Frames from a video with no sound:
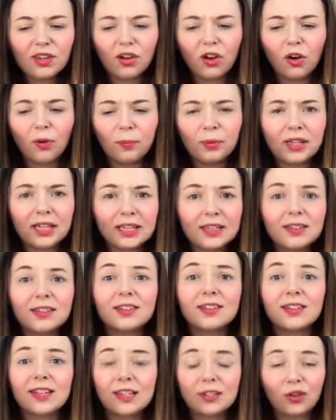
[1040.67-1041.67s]
or
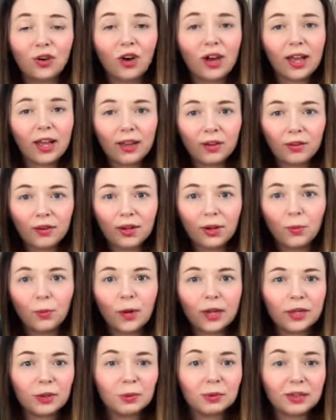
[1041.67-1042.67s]
places in your area
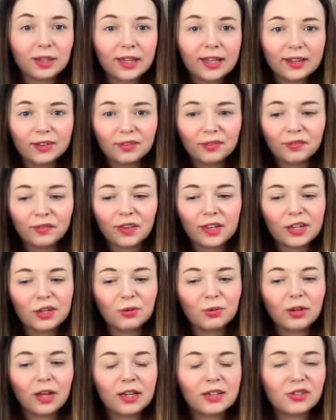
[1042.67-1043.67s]
where you live that
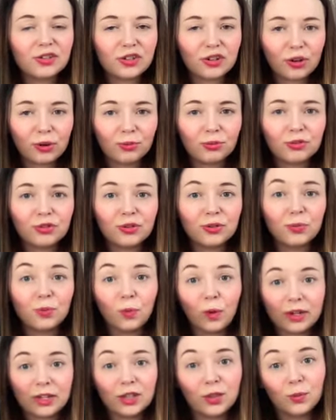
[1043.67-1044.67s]
you like to go to
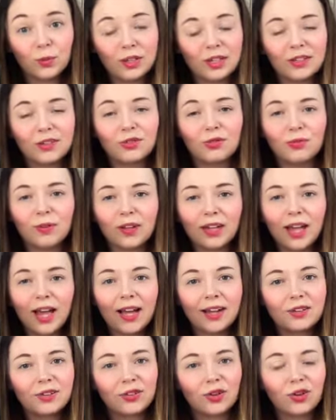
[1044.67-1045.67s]
when you need to
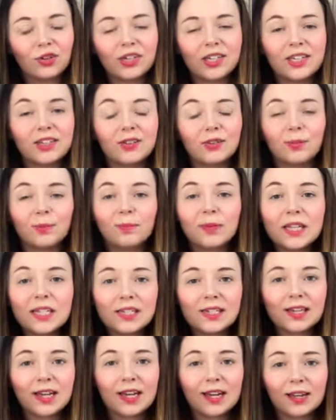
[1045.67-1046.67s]
relax or need some me
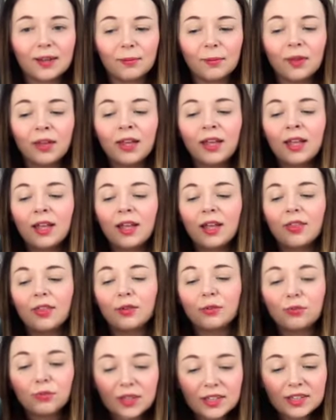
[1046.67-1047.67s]
time,
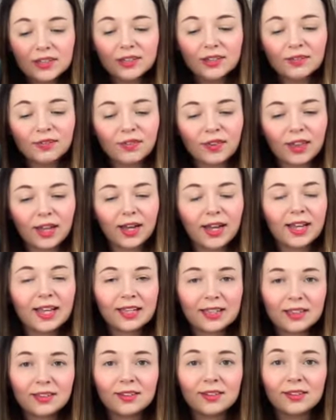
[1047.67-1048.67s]
the reason for that
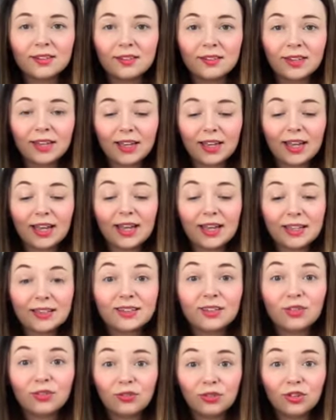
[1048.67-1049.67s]
is
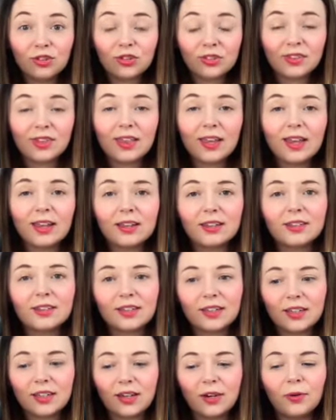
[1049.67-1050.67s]
is just this,
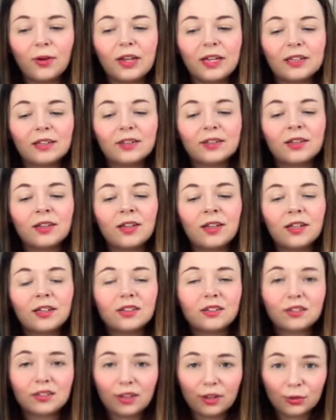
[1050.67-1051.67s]
you know, it's
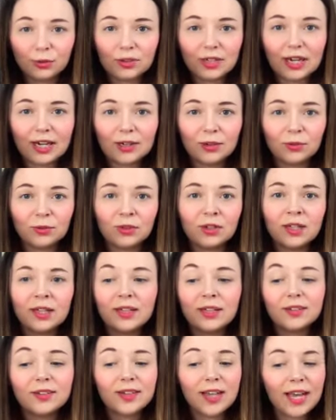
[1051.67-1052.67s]
slow down,
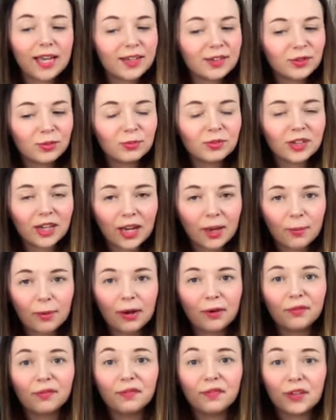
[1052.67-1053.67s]
take some time
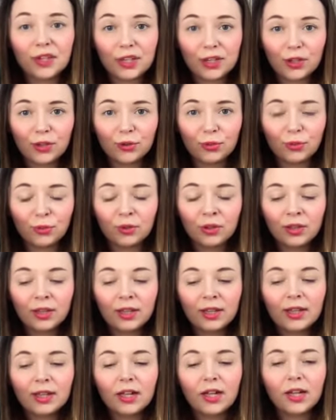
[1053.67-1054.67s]
out for you,
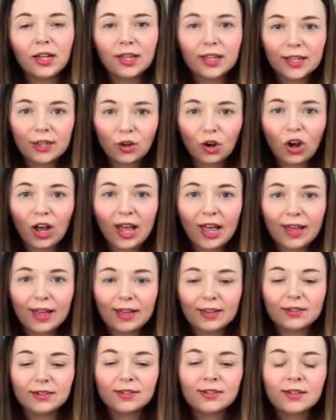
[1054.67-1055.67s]
clear your
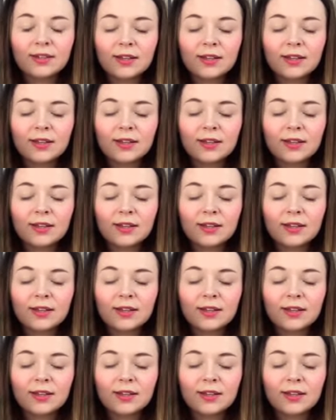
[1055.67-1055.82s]
head.